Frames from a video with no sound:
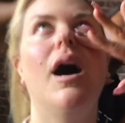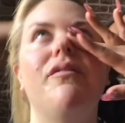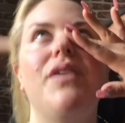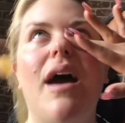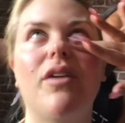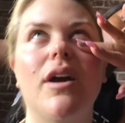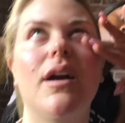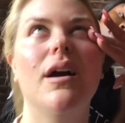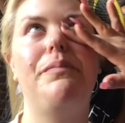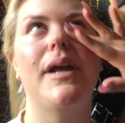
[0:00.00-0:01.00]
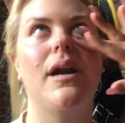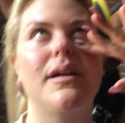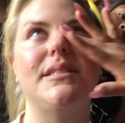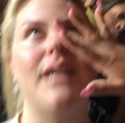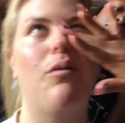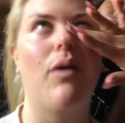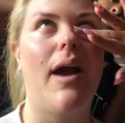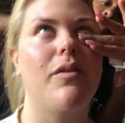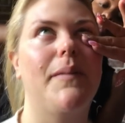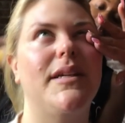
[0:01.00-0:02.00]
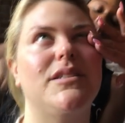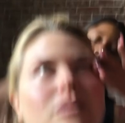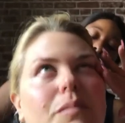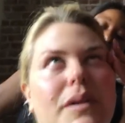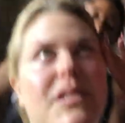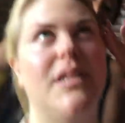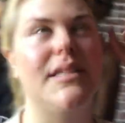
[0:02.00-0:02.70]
I've never been on a set where everybody has their own person at